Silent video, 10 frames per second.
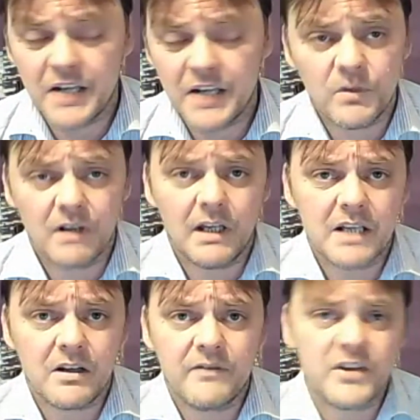Well, as I've
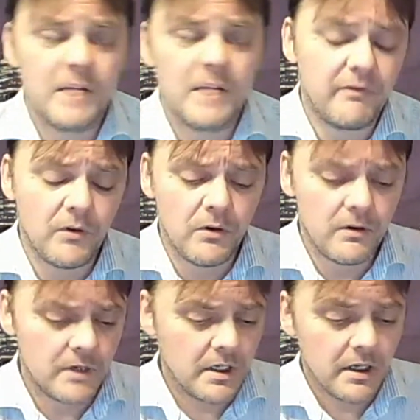said before,
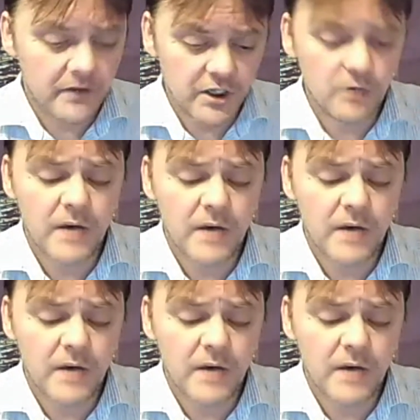the UK